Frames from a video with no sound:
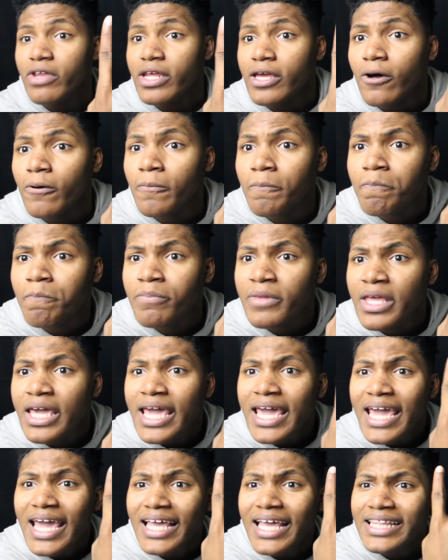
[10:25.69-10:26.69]
video,
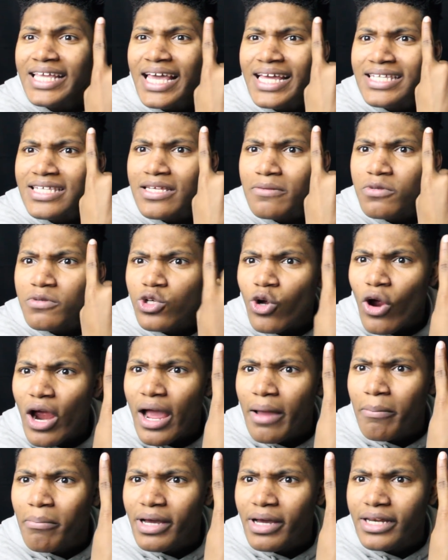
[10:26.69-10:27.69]
hit that
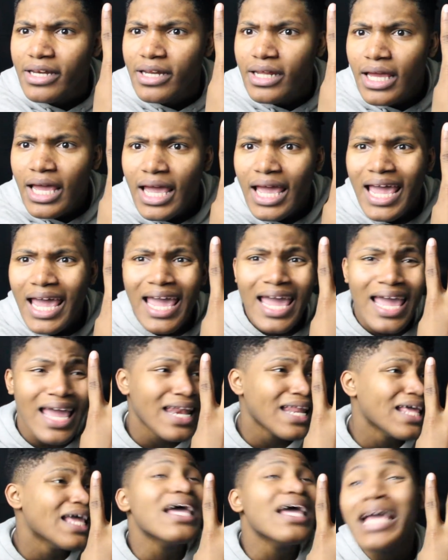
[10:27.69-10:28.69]
subscribe button,
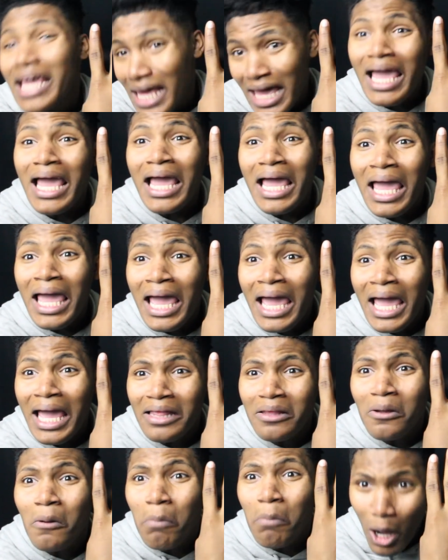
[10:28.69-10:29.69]
and
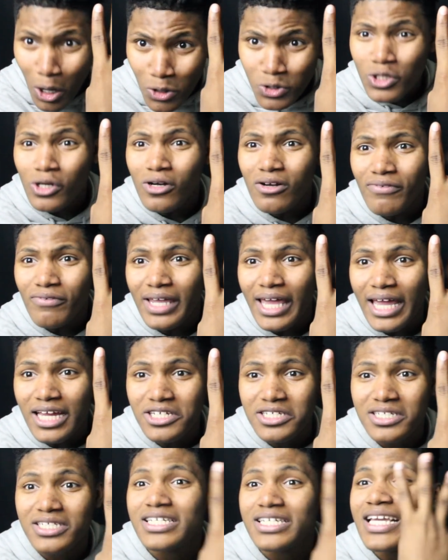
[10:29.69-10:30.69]
hit them post
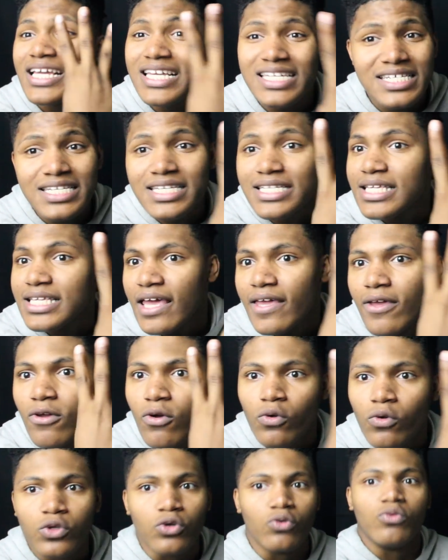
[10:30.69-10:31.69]
notifications. Easiest thing
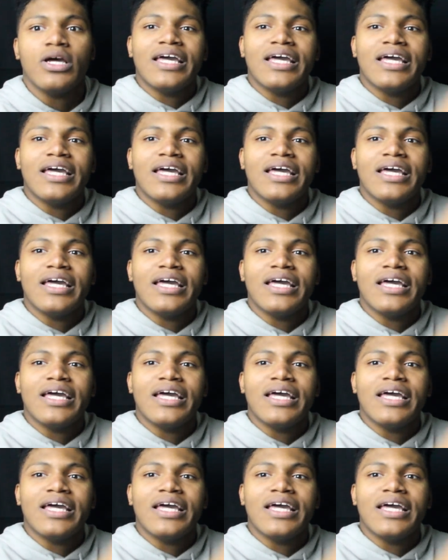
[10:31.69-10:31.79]
you're gonna